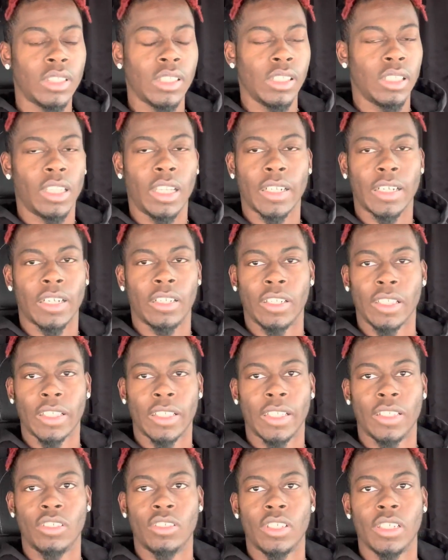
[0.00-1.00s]
like, the only
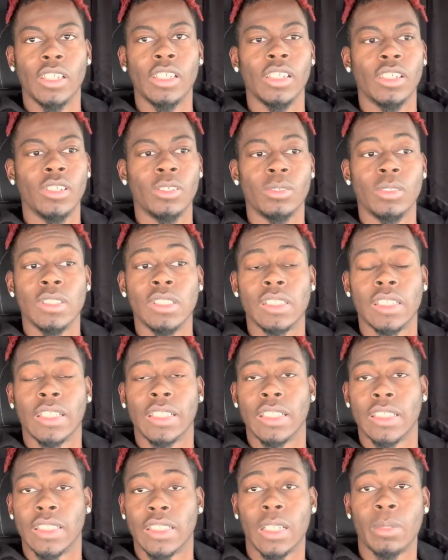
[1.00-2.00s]
thing you could do is
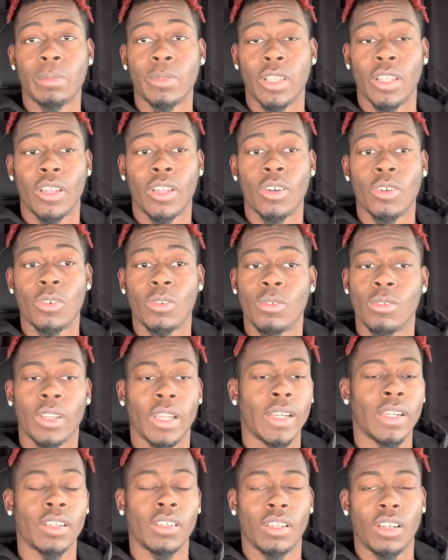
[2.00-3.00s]
accept the load,
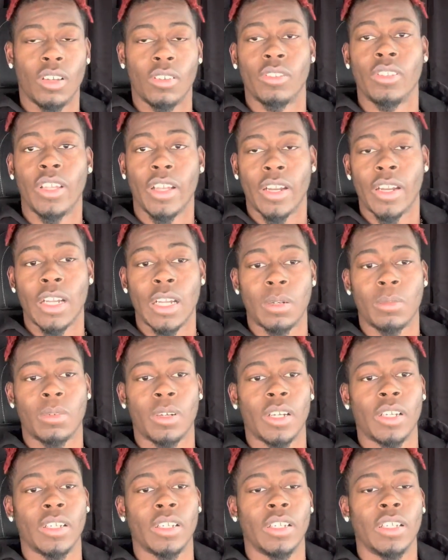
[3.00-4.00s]
like, on their app,
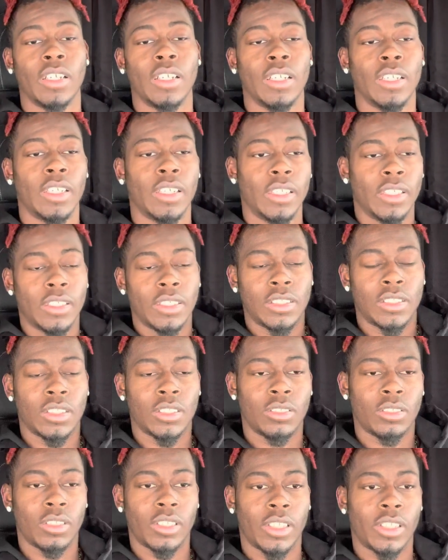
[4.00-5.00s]
right?
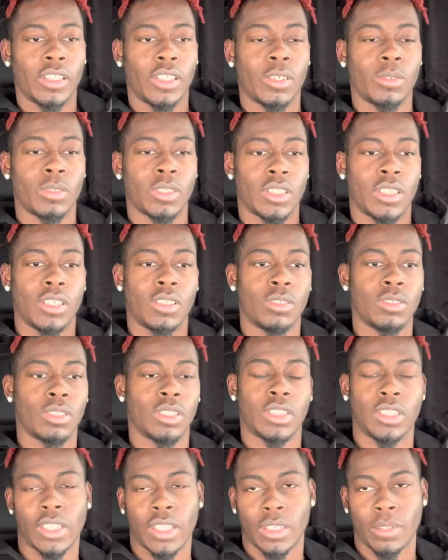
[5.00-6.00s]
So there was no
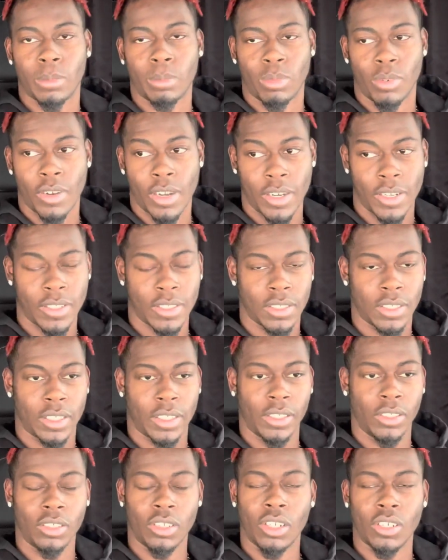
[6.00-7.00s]
set price.
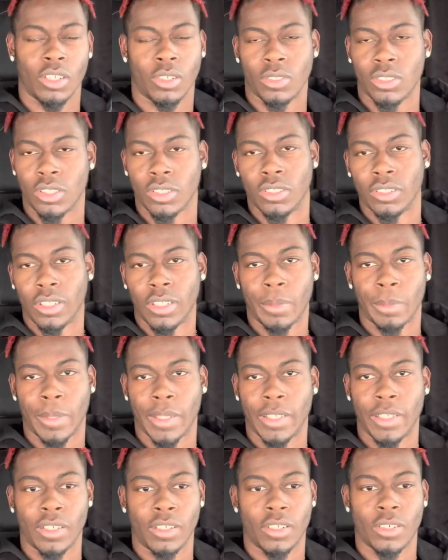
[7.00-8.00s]
Like, you don't know what you're gonna get
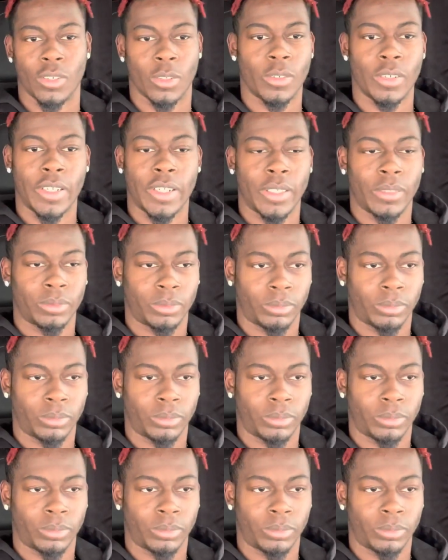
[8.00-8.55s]
paid doing that